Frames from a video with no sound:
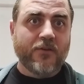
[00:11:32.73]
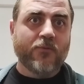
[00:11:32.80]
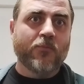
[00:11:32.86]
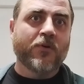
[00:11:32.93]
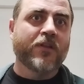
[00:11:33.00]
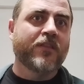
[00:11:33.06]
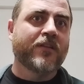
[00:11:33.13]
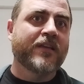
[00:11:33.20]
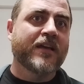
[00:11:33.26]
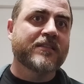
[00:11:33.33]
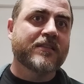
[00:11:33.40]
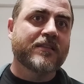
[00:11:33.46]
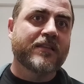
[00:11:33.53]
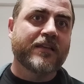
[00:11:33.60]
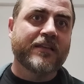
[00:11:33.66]
One of the
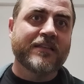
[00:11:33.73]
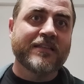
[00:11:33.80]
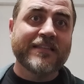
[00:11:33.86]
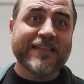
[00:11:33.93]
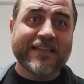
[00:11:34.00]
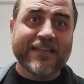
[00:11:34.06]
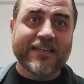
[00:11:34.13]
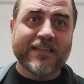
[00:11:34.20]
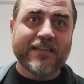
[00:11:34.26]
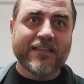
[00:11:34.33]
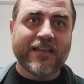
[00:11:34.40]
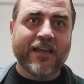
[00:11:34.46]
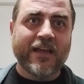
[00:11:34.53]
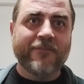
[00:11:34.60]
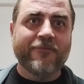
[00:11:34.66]
tests that they did
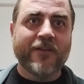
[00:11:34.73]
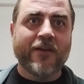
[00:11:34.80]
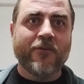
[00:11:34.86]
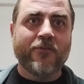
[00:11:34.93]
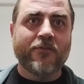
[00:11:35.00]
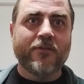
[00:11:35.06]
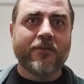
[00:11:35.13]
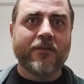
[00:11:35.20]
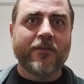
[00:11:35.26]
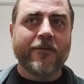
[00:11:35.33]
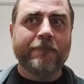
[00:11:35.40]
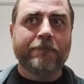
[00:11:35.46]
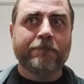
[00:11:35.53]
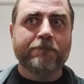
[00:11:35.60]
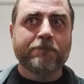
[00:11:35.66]
that I found
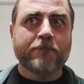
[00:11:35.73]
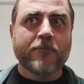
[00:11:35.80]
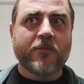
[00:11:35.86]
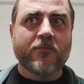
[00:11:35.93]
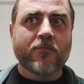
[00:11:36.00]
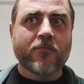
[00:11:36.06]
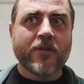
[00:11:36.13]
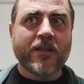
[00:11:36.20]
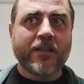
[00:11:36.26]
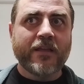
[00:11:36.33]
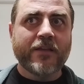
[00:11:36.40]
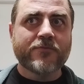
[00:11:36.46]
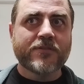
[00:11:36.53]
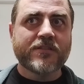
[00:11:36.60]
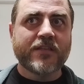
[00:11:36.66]
really
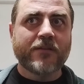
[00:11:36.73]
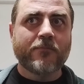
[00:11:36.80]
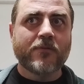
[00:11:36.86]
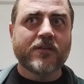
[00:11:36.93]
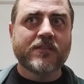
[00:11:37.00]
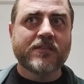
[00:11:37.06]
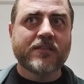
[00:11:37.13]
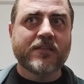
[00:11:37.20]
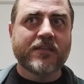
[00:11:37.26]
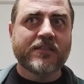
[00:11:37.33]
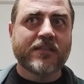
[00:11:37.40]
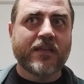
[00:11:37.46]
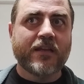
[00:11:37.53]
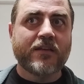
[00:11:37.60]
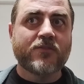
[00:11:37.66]
interesting was they
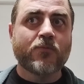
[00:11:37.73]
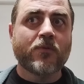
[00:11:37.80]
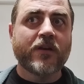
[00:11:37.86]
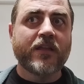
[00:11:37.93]
said,